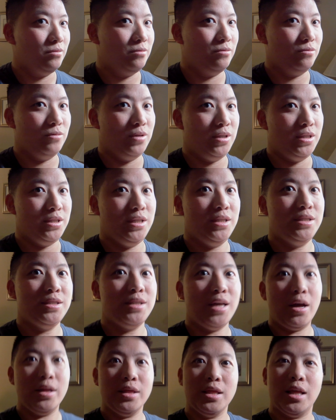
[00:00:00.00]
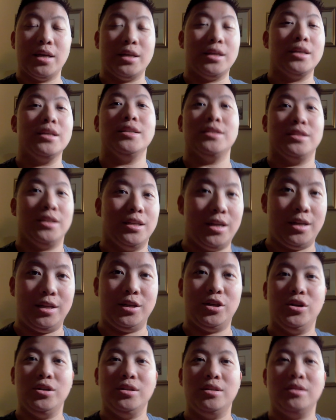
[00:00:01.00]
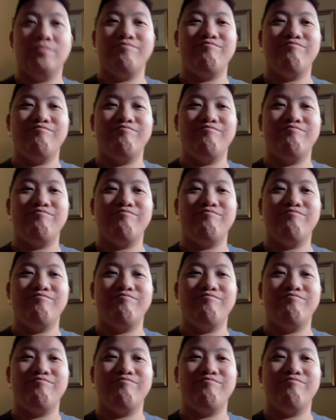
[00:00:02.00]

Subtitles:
what does it sound like? Is it any good?